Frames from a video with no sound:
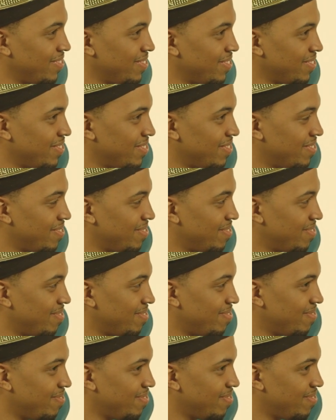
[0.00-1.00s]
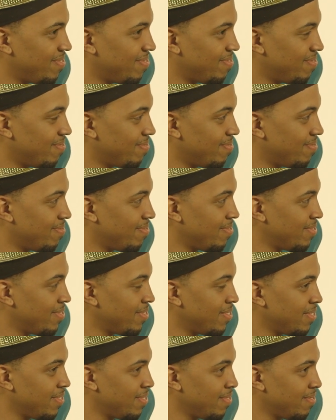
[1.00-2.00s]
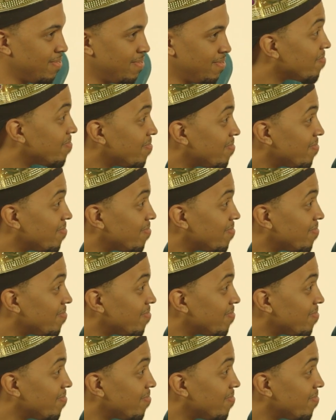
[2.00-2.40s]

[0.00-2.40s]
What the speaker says: (silent)